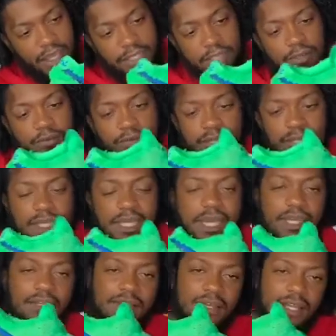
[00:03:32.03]
You don't really
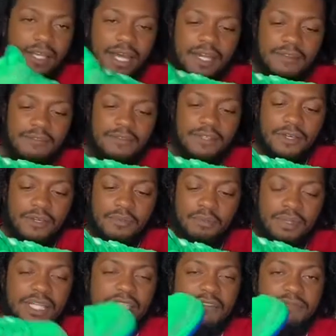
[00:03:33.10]
get a lot of, you know,
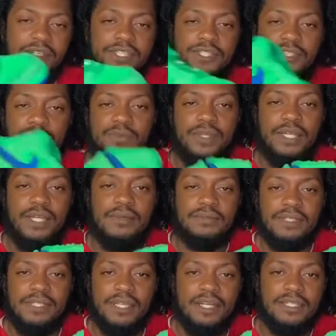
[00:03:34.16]
plus features when it comes to
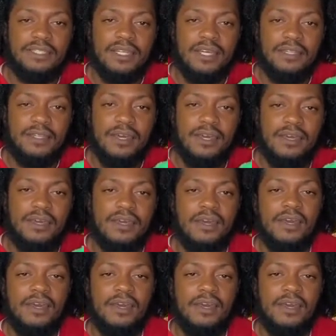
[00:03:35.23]
dunks like that.